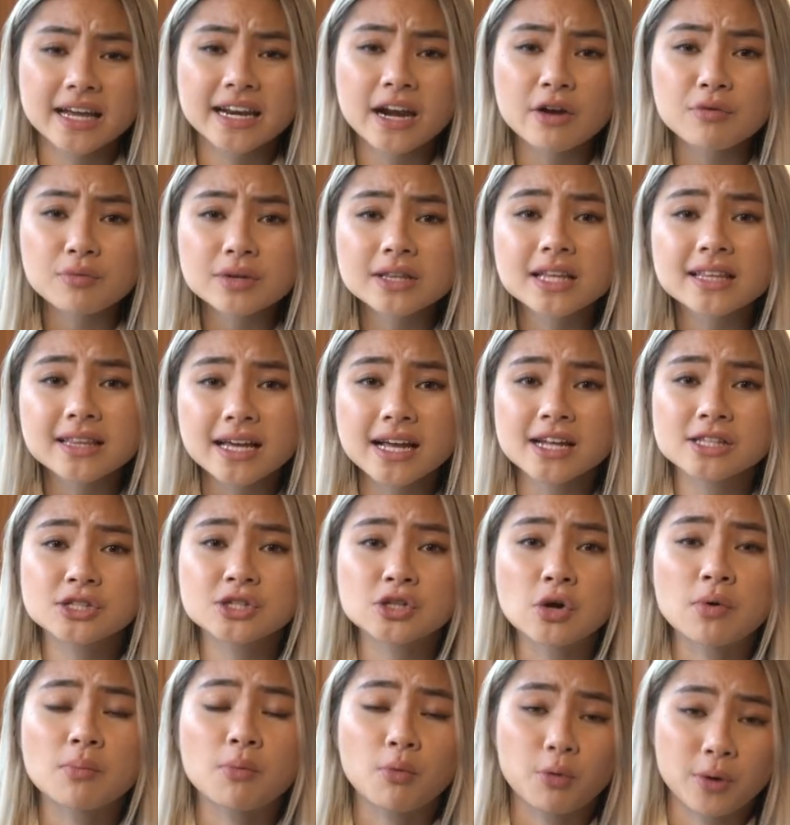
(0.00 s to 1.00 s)
And I really think it's
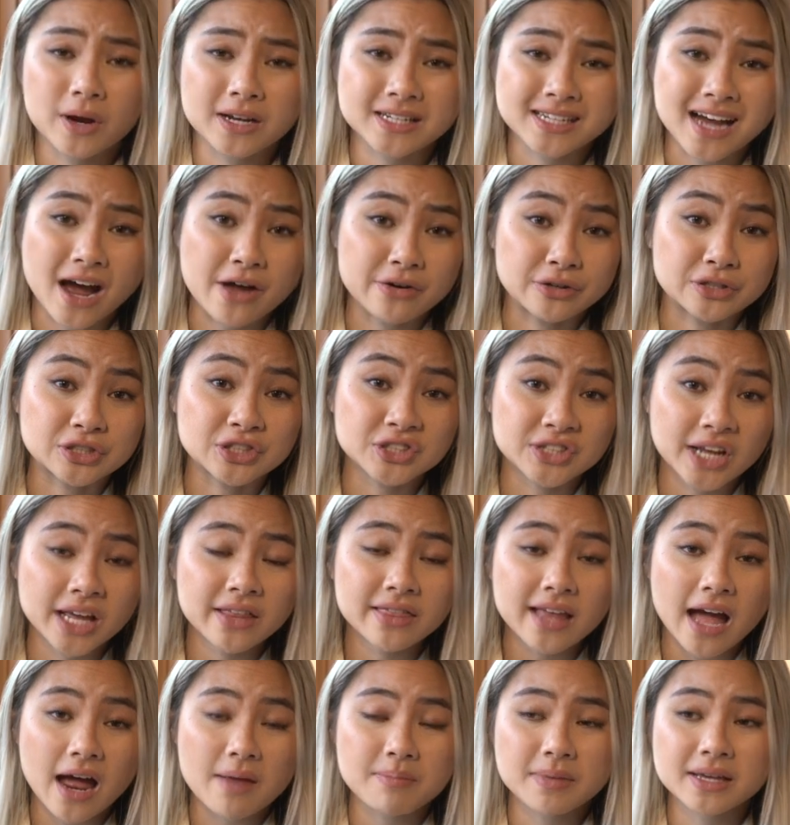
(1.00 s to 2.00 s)
so important to
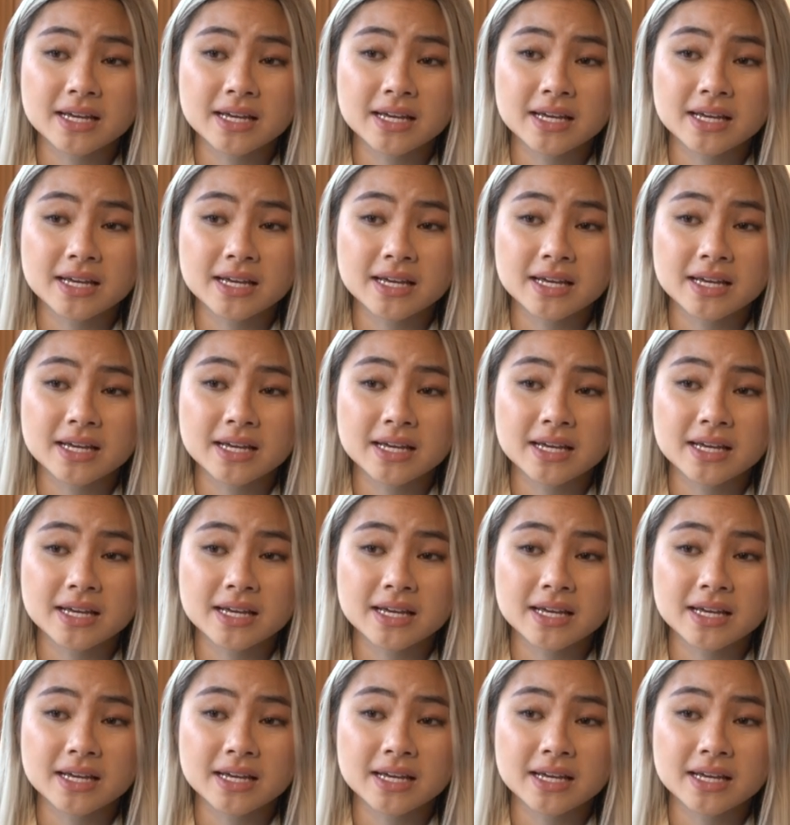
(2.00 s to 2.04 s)
understand that,